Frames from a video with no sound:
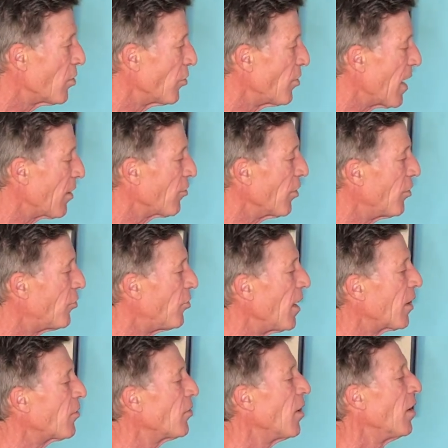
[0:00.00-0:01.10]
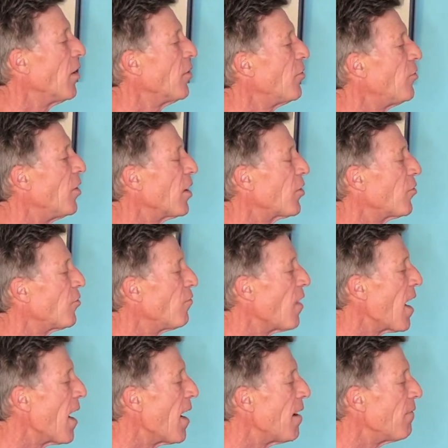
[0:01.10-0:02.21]
it's actually 6, 6,
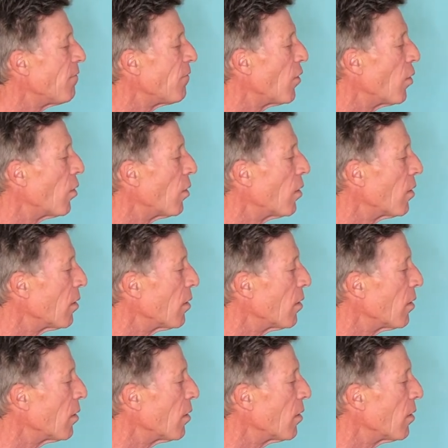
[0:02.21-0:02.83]
5, 4,